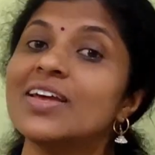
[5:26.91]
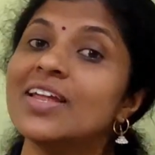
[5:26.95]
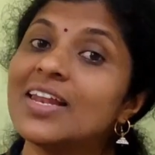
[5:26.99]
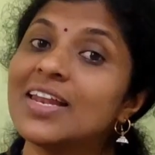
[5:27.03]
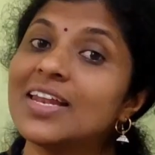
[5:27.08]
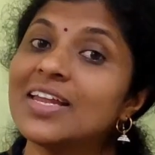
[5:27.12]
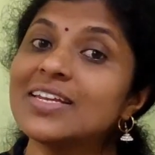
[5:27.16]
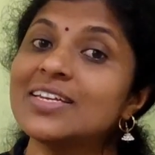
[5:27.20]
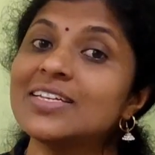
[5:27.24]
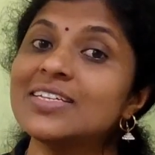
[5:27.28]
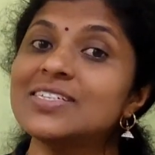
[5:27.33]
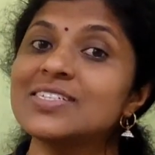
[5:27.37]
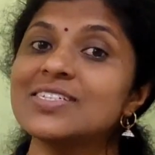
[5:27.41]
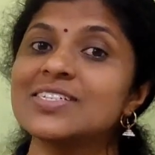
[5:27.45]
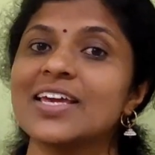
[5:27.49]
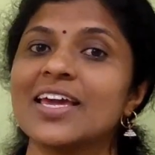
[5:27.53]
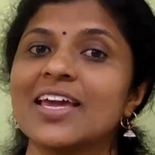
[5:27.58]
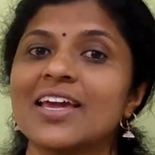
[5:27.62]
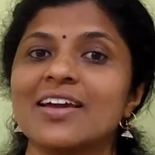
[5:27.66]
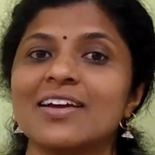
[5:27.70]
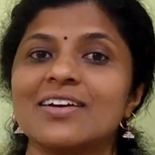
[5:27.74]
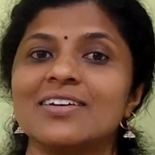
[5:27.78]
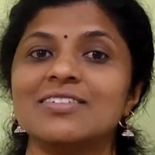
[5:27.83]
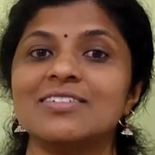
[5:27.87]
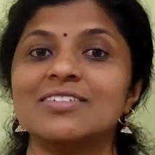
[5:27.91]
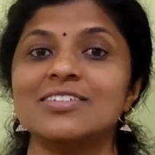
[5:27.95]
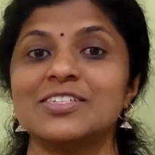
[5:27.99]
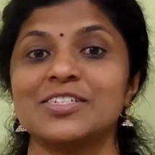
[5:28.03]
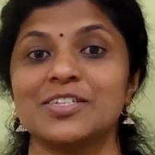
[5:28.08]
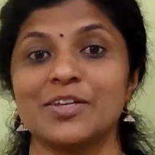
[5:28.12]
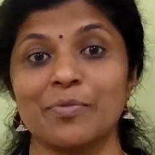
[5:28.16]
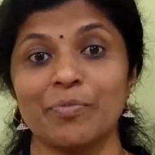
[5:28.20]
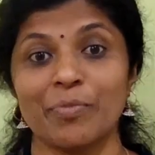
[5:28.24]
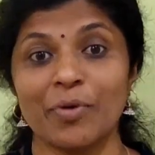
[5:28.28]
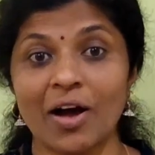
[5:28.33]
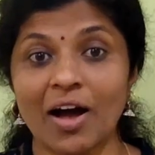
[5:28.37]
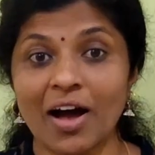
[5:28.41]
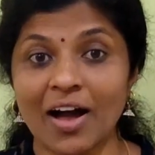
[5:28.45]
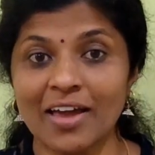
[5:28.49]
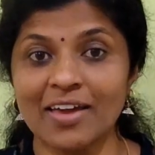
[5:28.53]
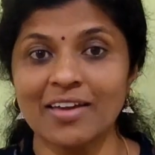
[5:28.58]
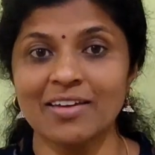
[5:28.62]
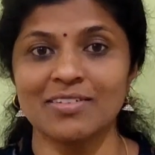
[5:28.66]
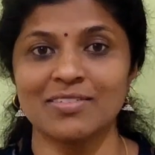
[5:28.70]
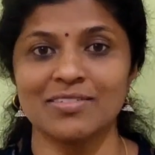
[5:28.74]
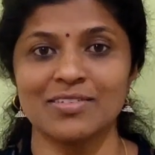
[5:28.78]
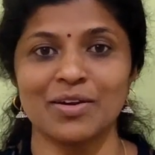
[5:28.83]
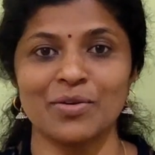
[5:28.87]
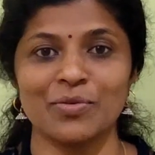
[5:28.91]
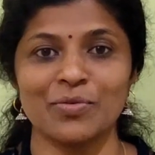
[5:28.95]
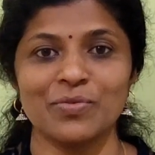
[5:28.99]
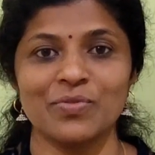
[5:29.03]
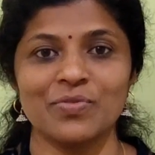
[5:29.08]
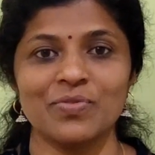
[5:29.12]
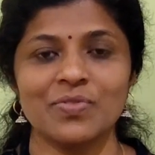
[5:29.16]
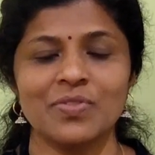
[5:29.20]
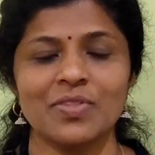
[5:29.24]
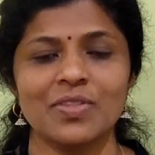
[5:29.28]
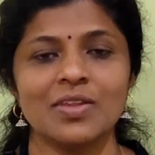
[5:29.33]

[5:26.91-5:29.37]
Let us take a step higher now.